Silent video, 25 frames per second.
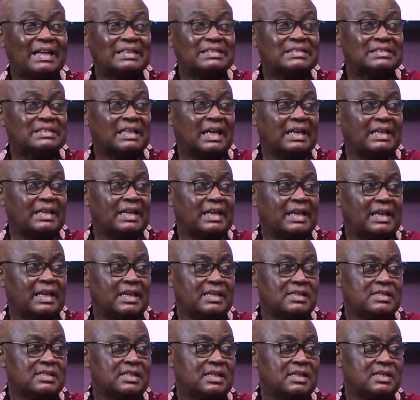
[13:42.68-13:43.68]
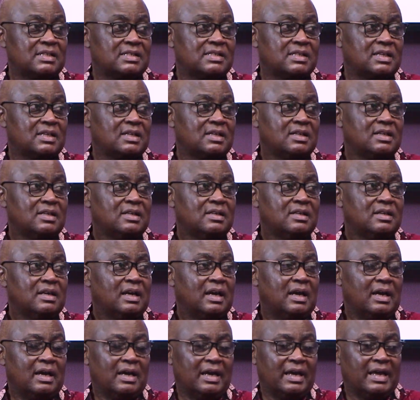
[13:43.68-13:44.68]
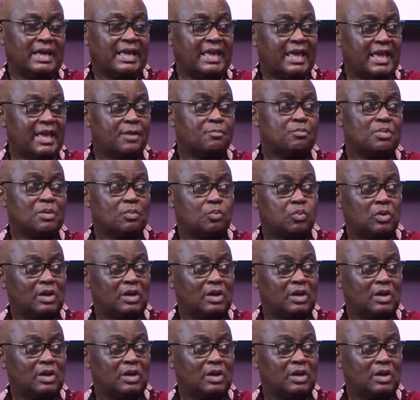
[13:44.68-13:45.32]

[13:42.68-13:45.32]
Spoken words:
stand against these gay people.